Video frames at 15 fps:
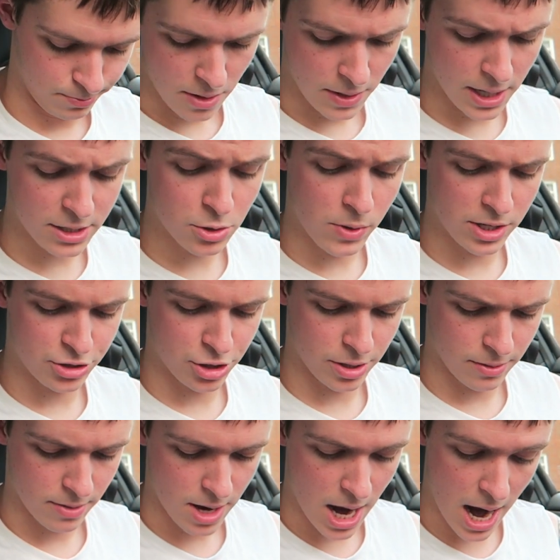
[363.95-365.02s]
The next
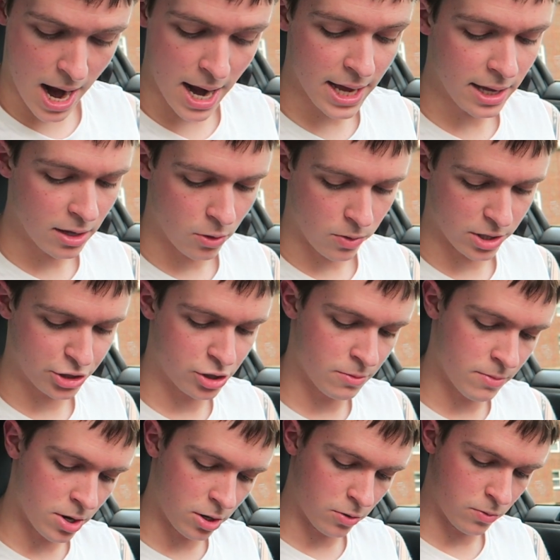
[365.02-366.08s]
question, hi, question
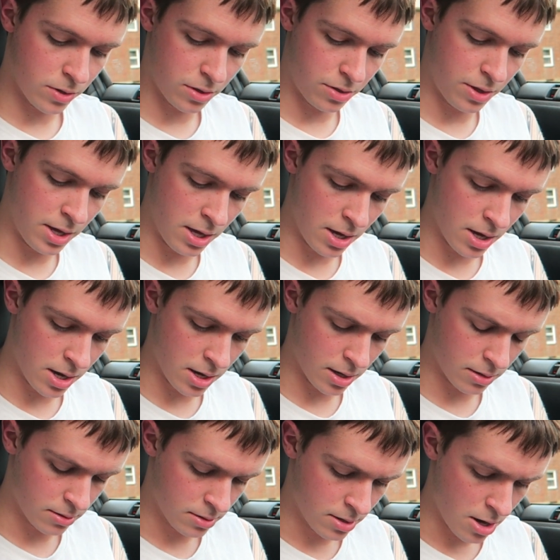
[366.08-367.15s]
mark with the